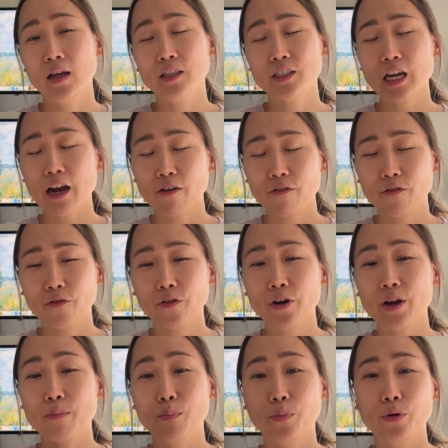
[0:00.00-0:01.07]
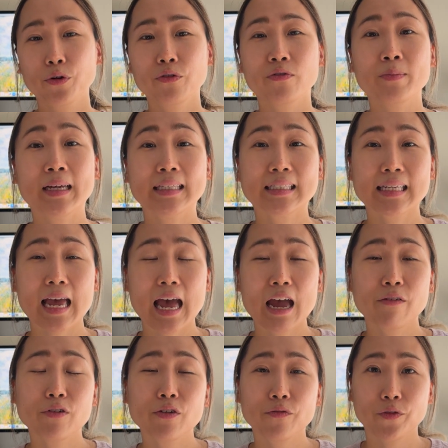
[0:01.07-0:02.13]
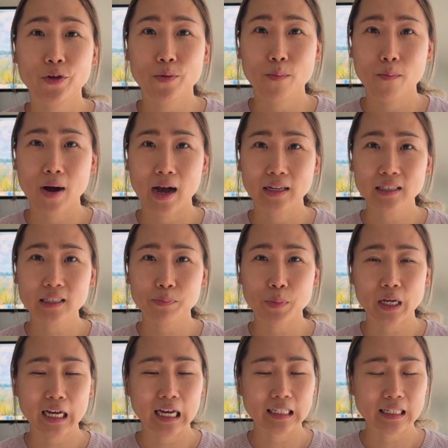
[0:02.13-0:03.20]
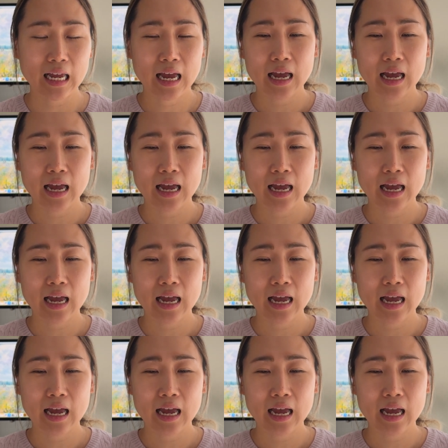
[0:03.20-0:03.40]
check for improvements every few months because